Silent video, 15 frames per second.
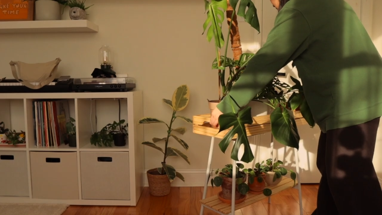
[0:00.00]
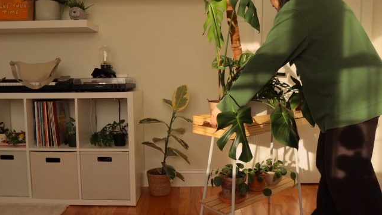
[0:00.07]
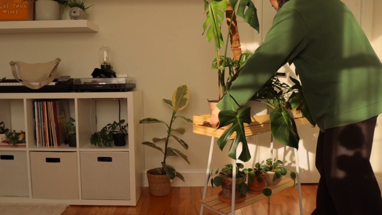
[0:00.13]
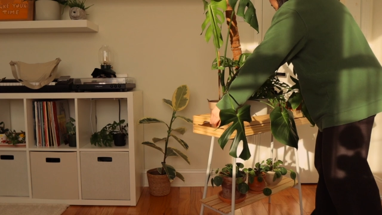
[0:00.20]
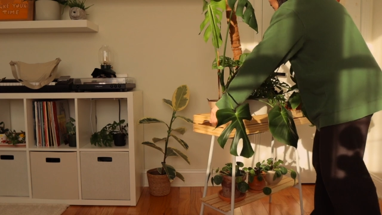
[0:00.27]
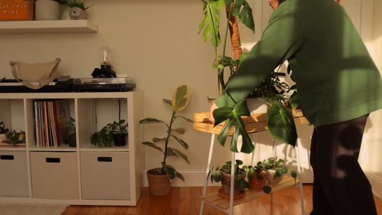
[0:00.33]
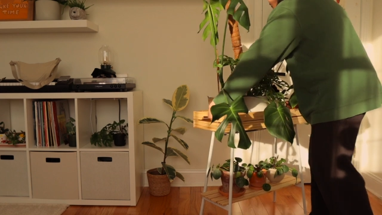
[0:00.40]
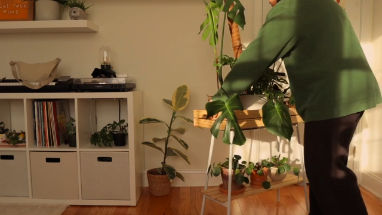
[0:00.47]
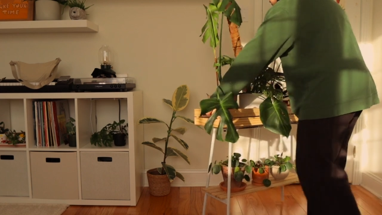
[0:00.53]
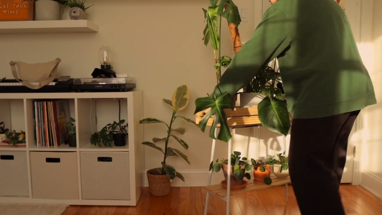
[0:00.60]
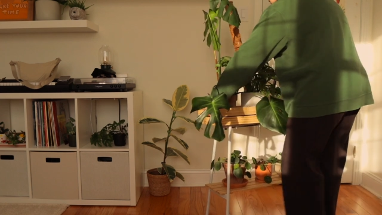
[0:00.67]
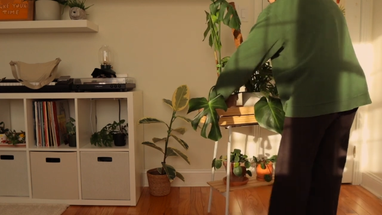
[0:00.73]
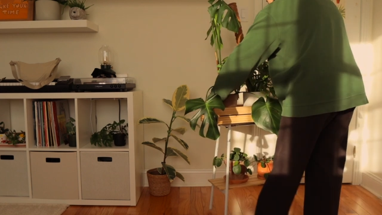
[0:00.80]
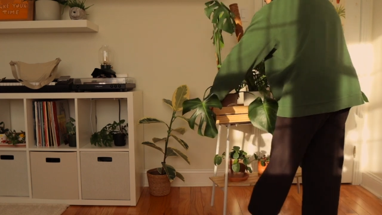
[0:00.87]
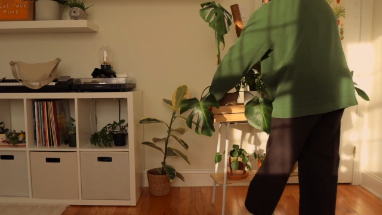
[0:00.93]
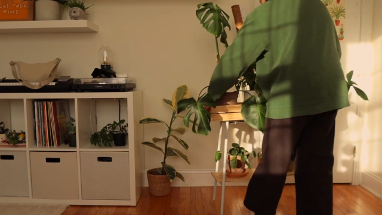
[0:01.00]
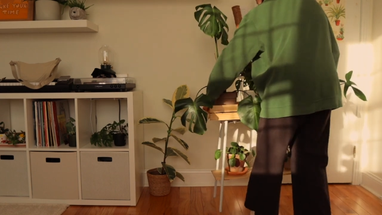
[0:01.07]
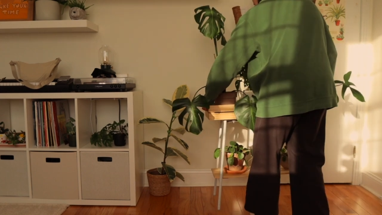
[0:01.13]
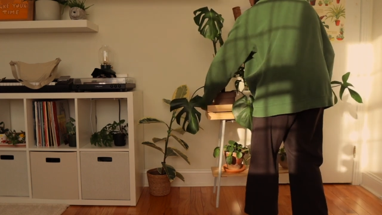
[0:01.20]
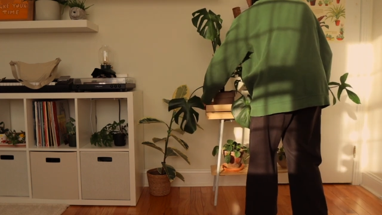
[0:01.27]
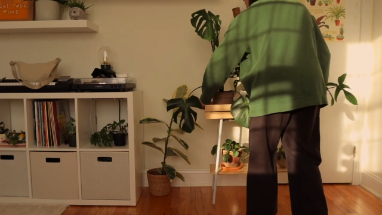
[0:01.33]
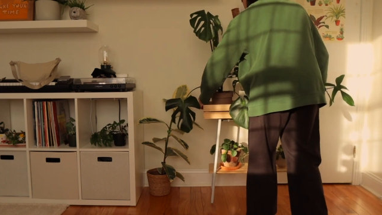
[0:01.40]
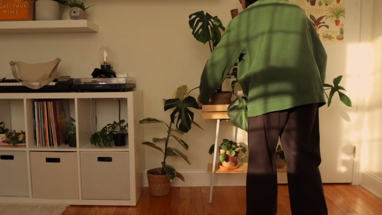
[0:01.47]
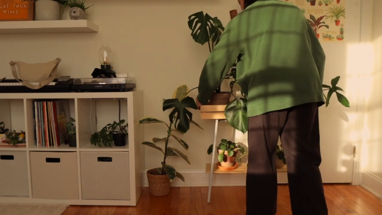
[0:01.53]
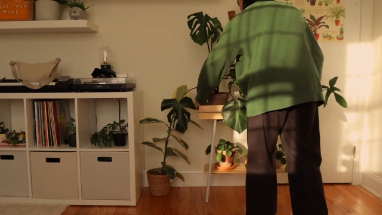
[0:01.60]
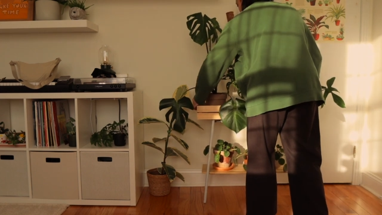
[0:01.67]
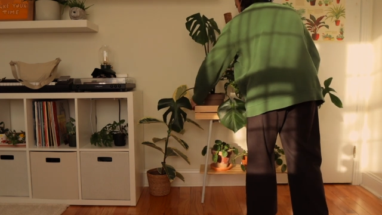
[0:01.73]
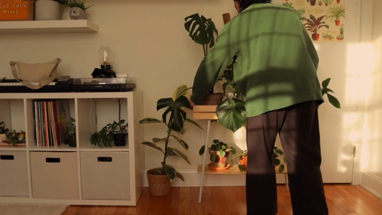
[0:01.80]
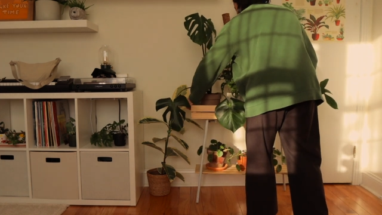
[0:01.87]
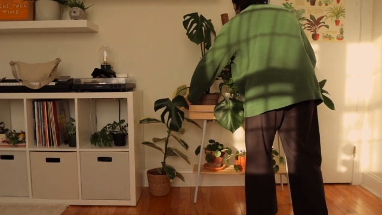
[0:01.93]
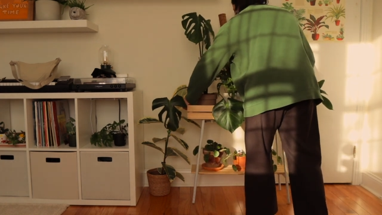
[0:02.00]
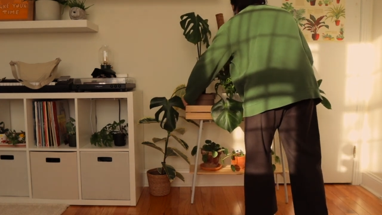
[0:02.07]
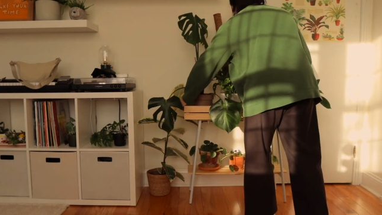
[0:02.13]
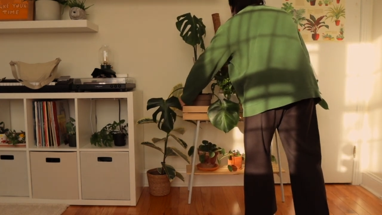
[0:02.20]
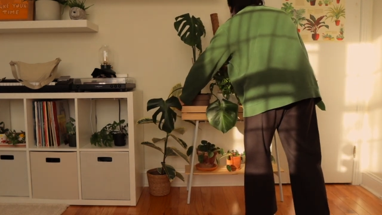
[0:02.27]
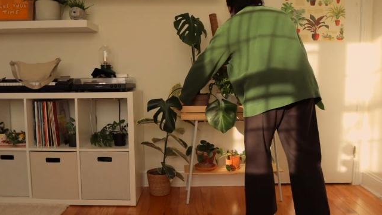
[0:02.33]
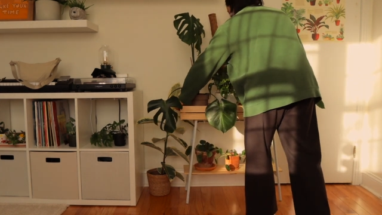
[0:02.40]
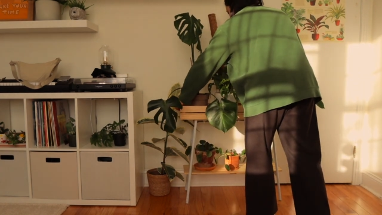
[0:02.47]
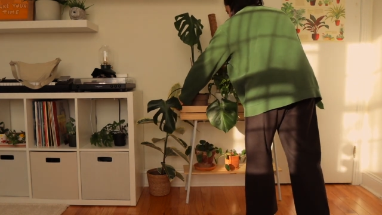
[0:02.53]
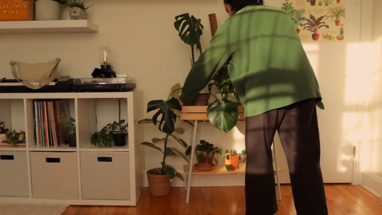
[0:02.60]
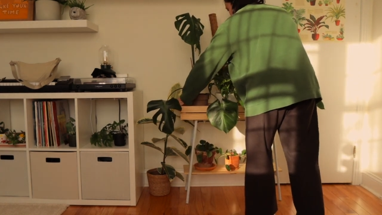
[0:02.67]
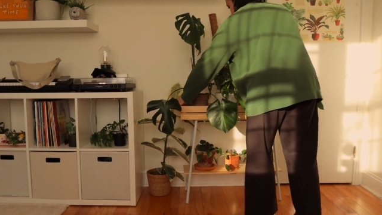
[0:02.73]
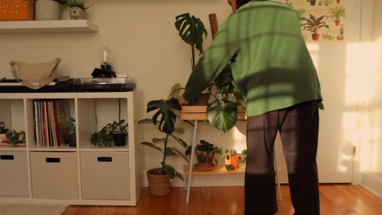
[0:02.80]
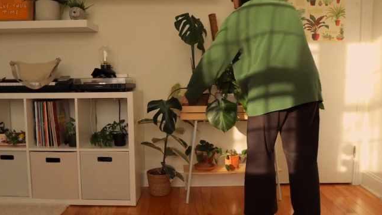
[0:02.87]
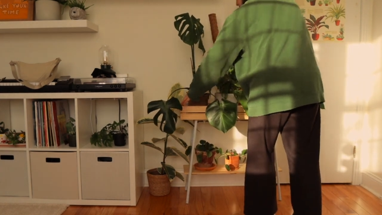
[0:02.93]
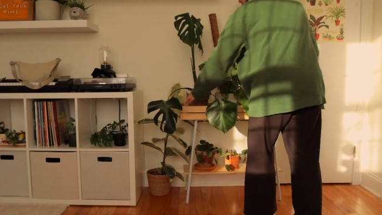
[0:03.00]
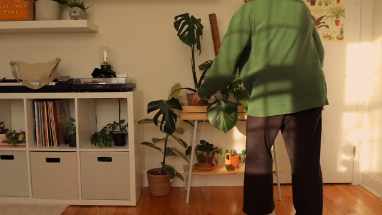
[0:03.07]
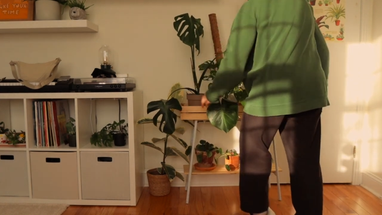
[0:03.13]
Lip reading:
Nobody's mouth can be seen.